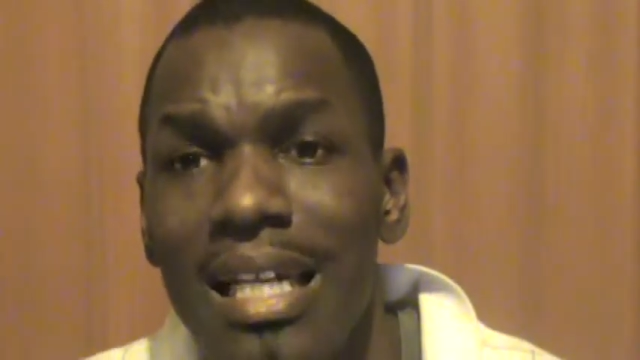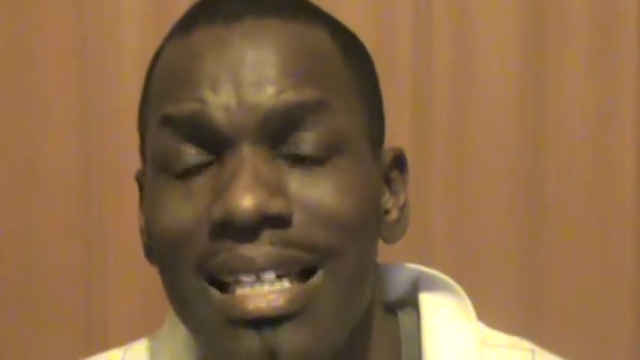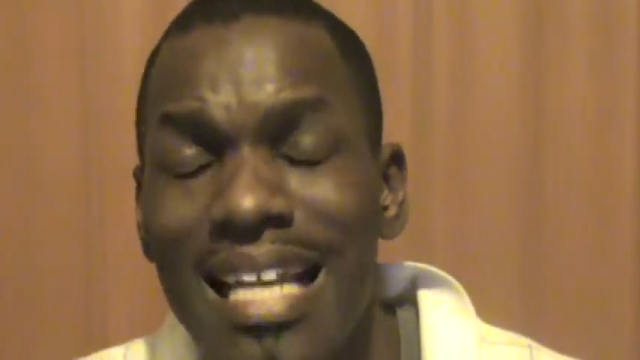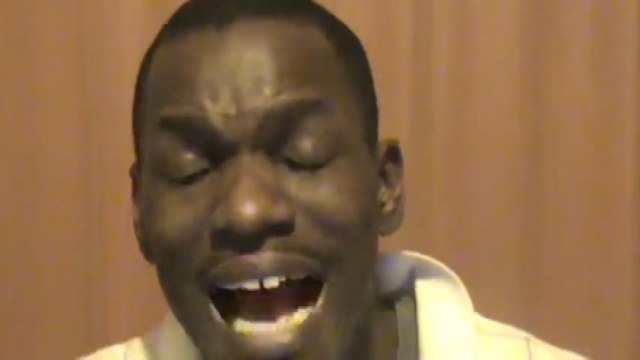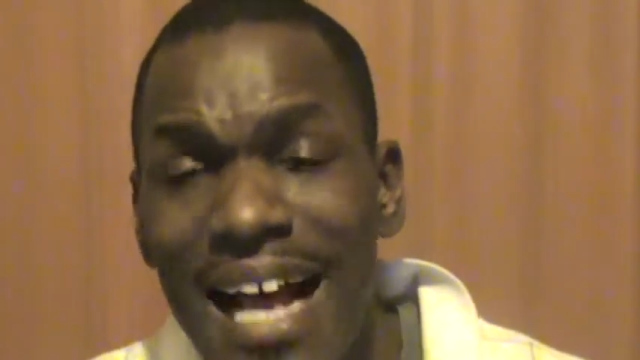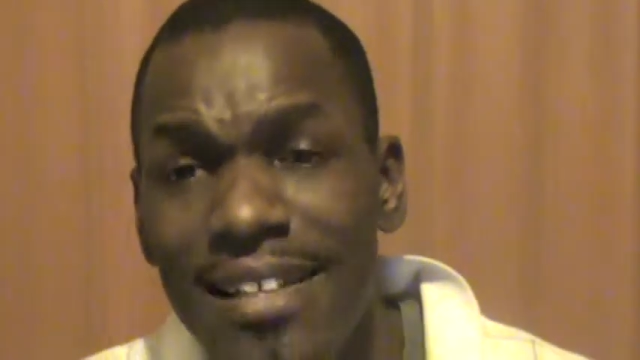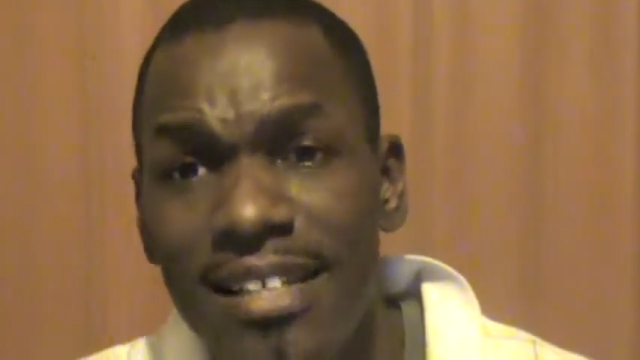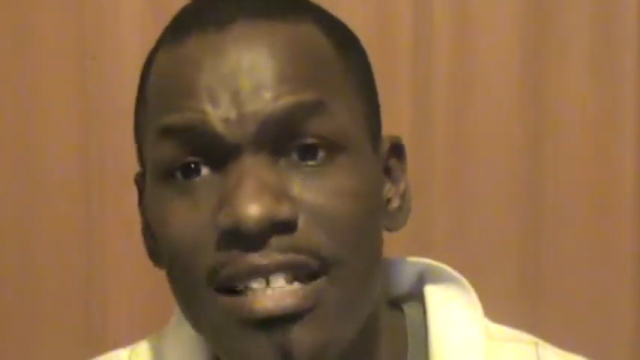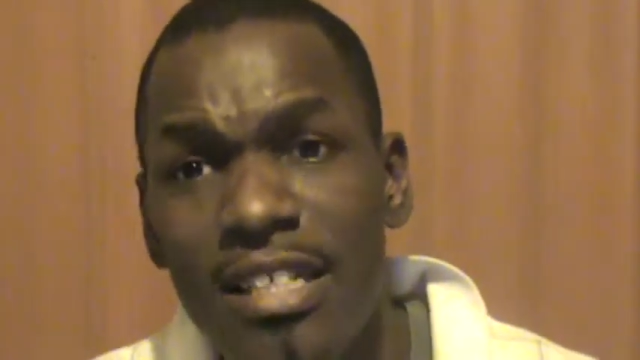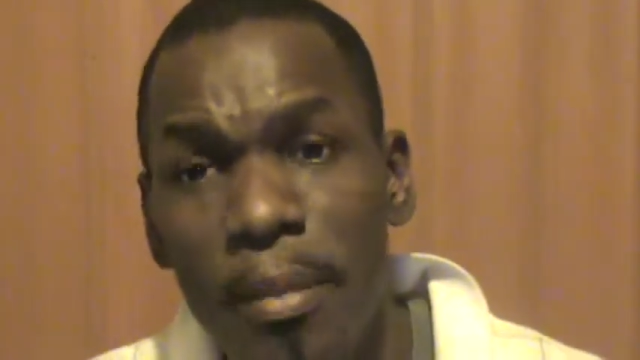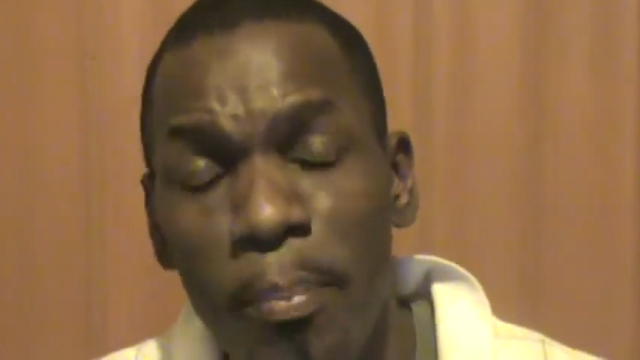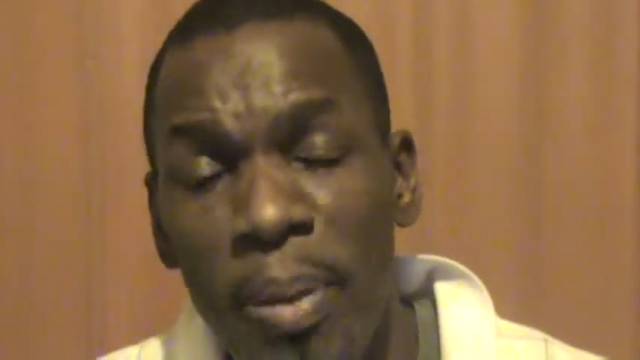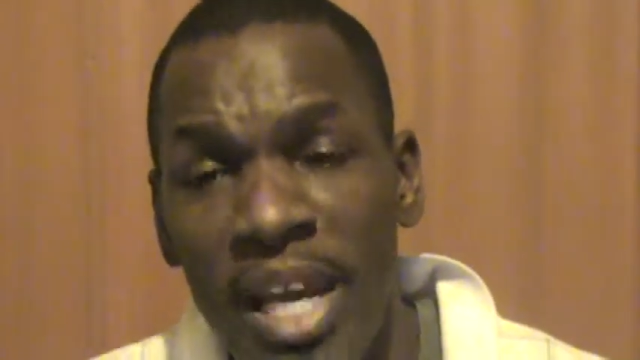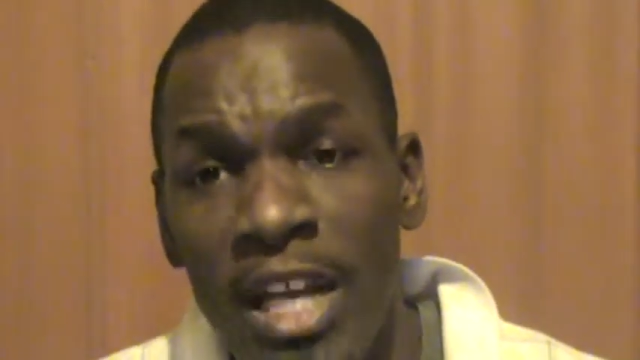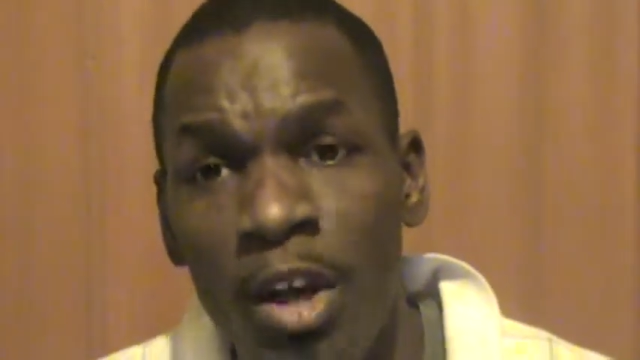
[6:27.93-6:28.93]
not to
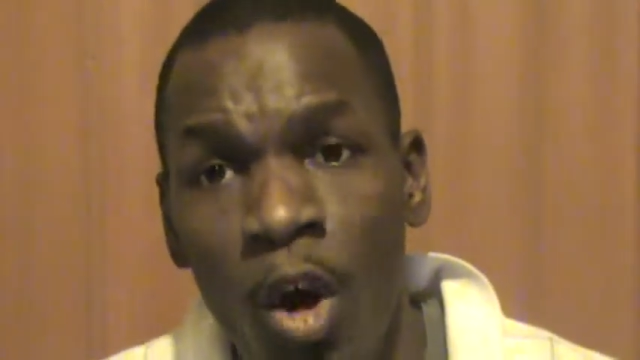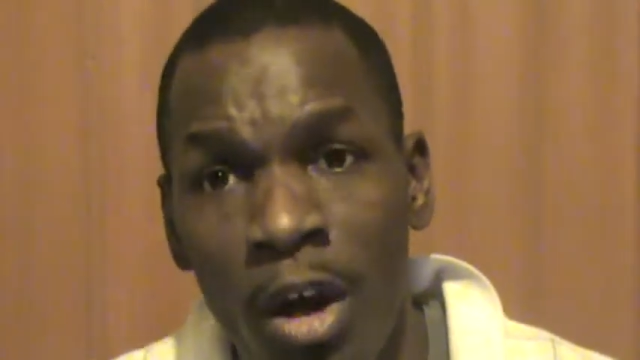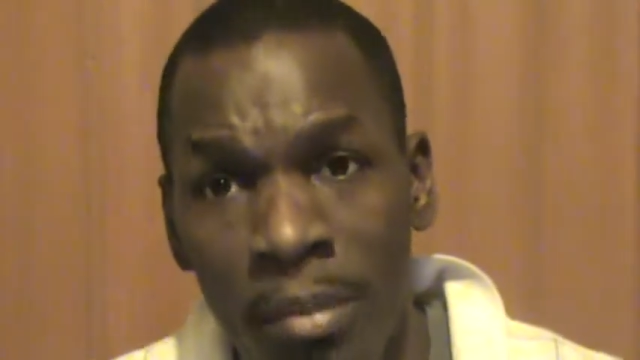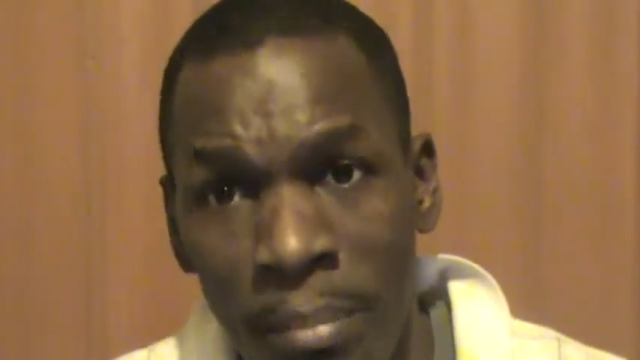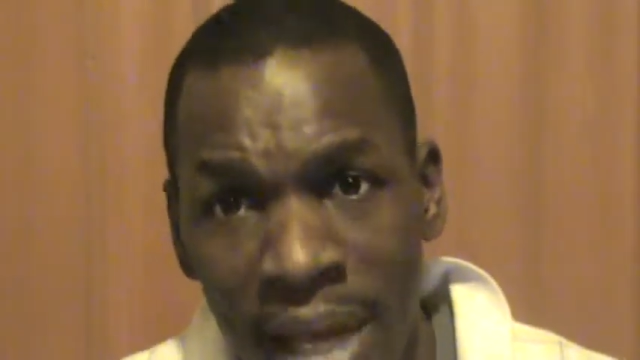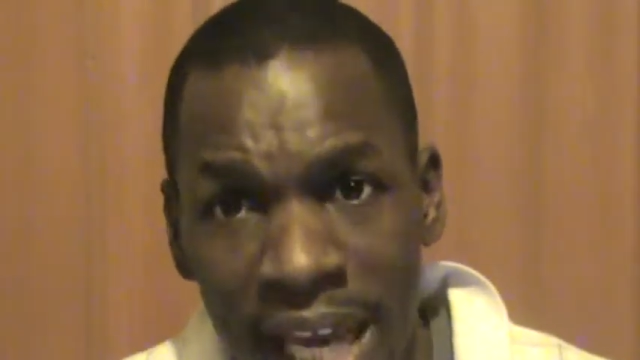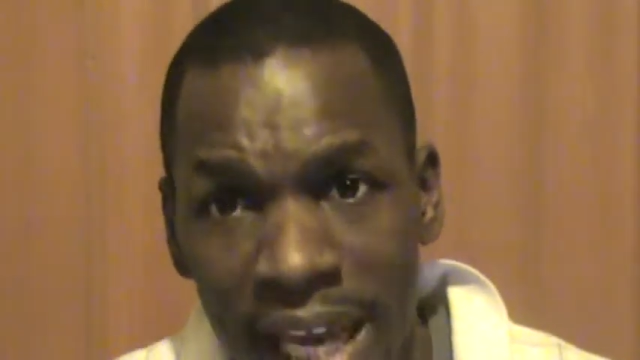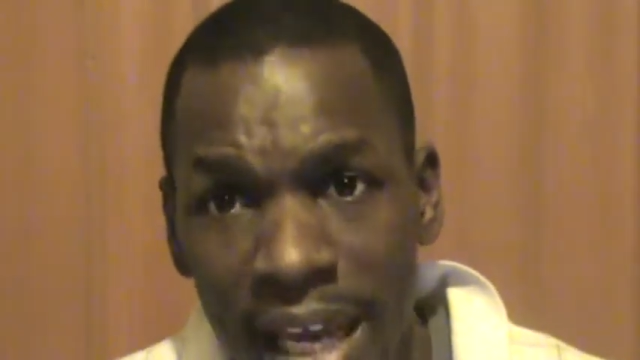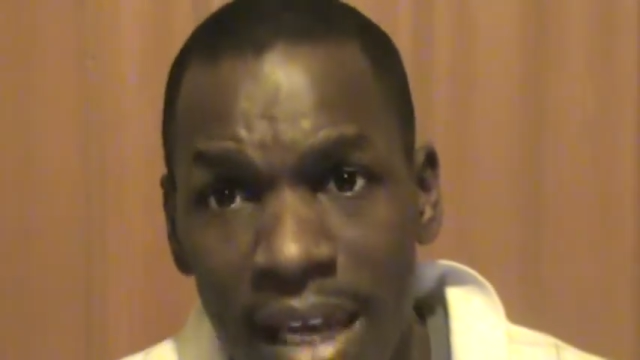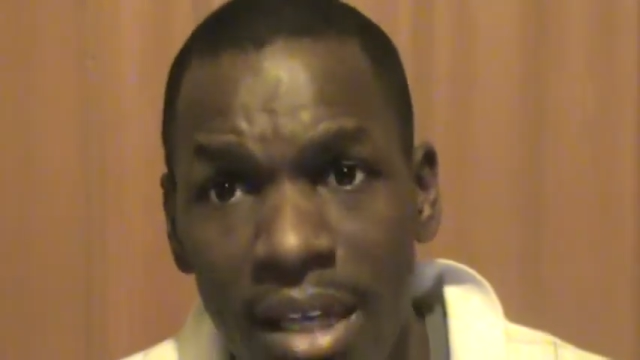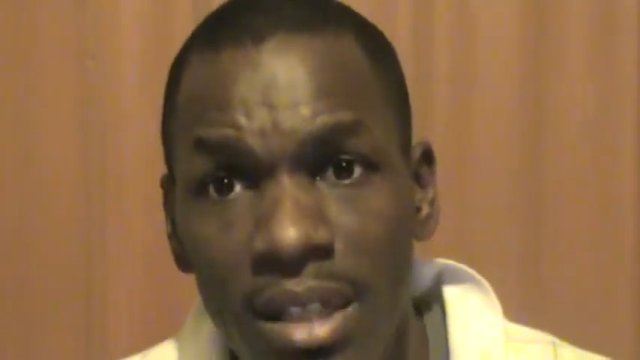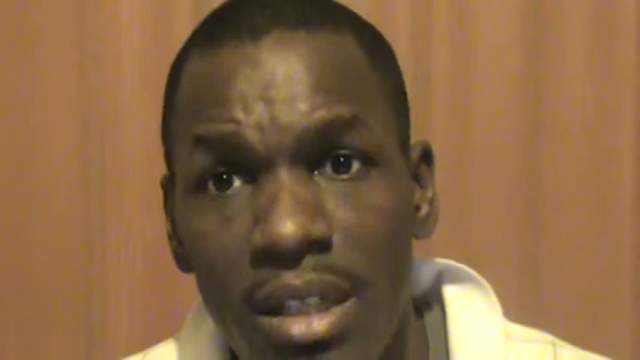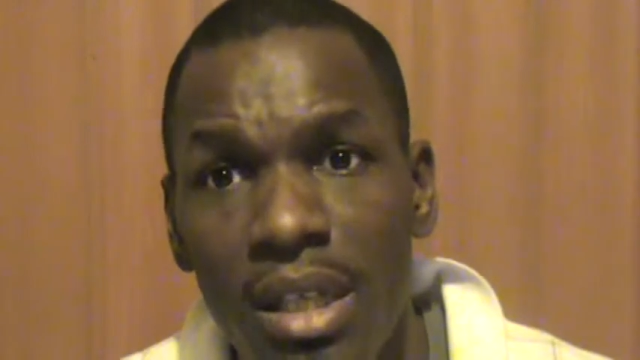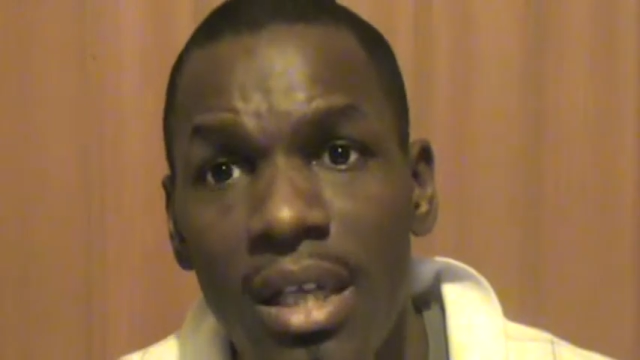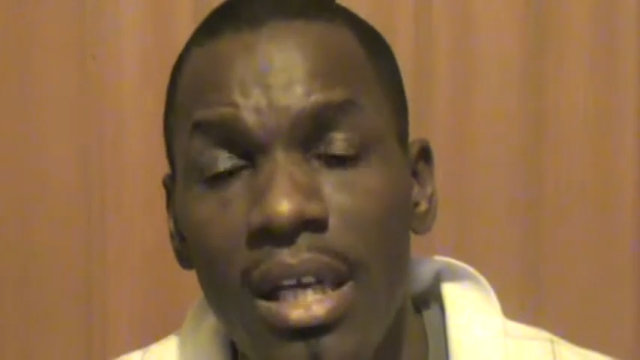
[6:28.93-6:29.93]
depend on
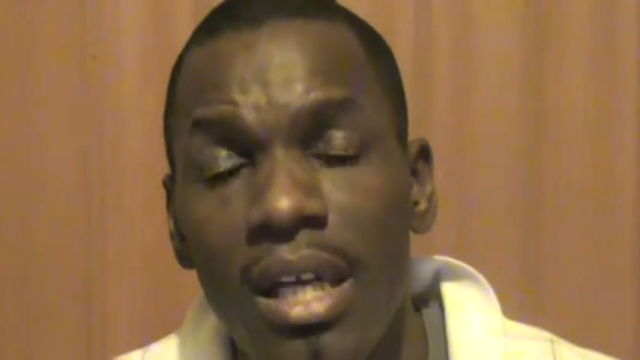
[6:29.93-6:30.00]
man